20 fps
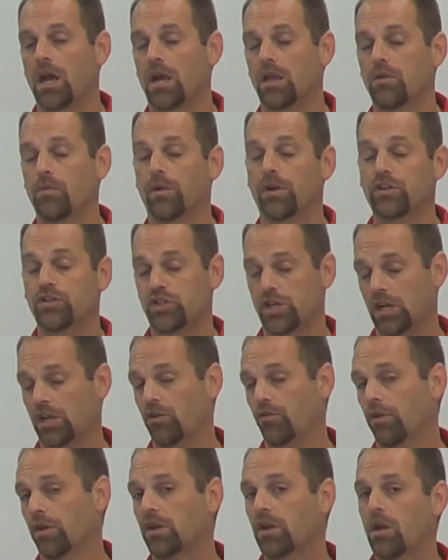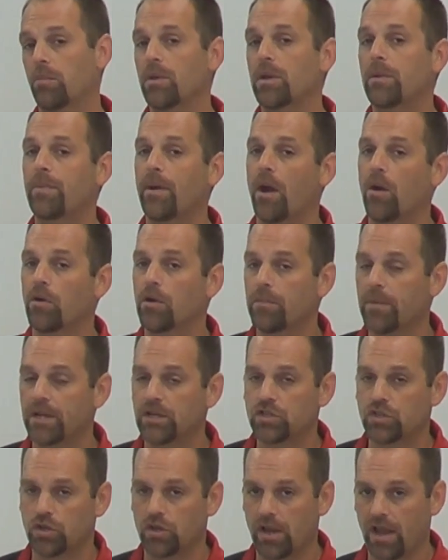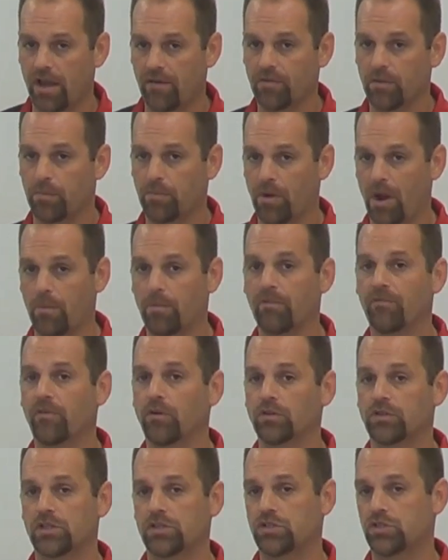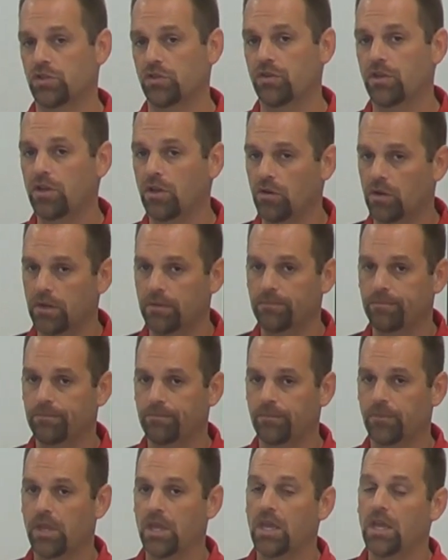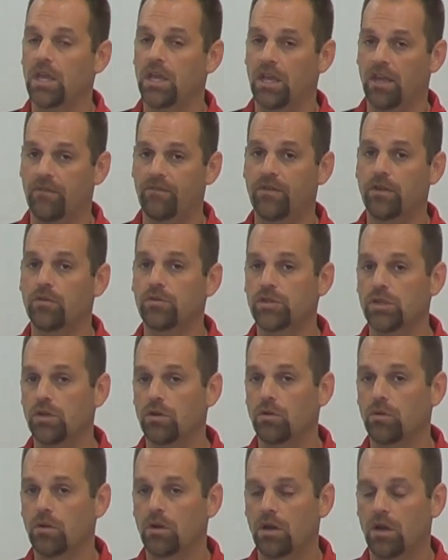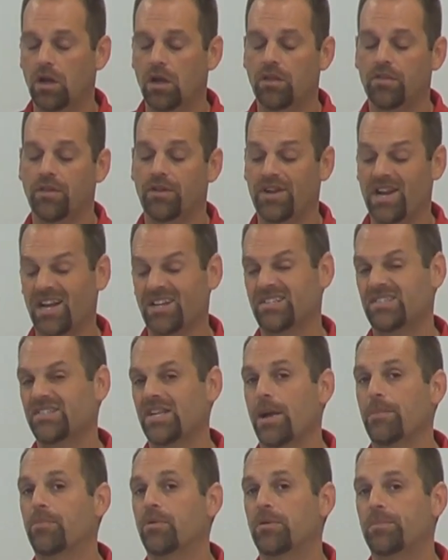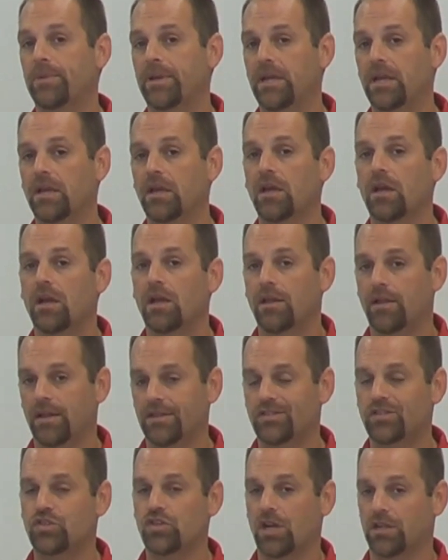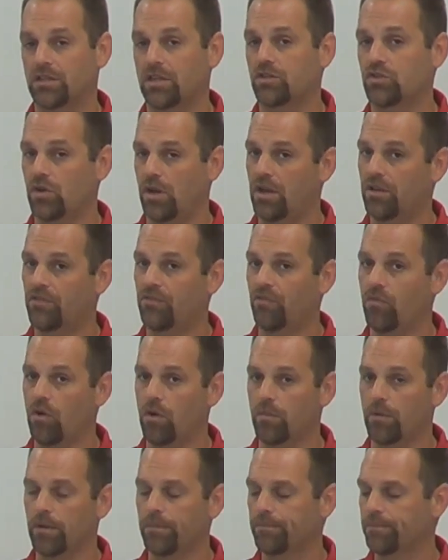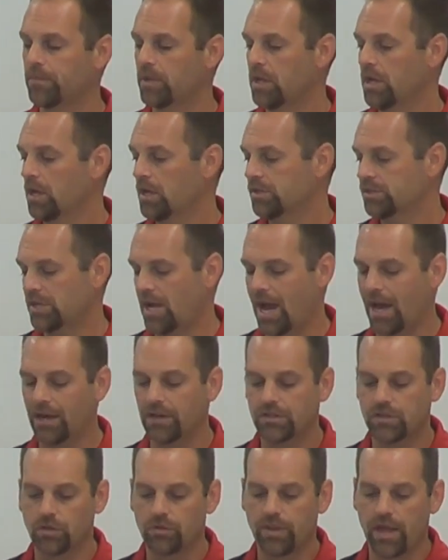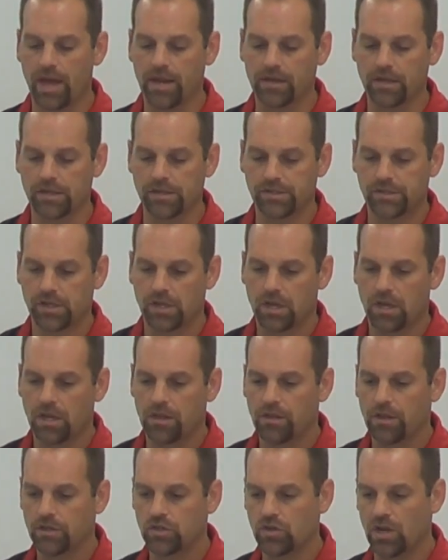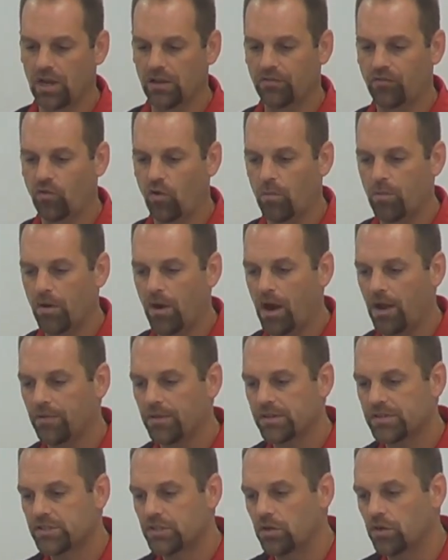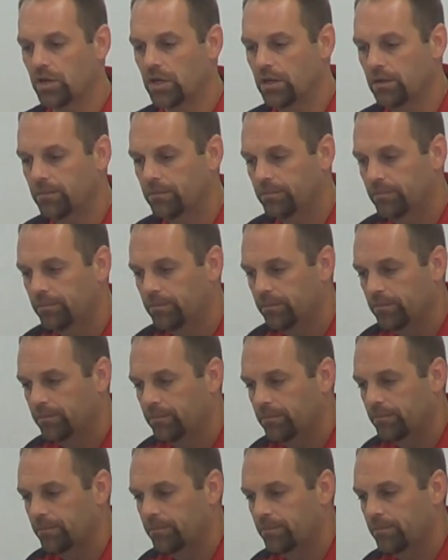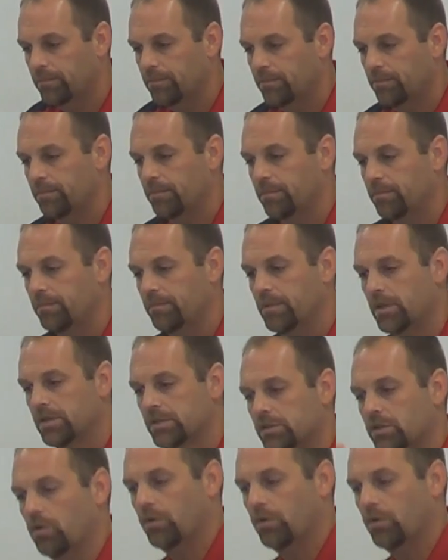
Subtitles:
you want to check your incoming power to make sure you have the proper voltage to the unit. If you do, the next step would be, let's check the transformer. So how to do that is, the transformer on this unit is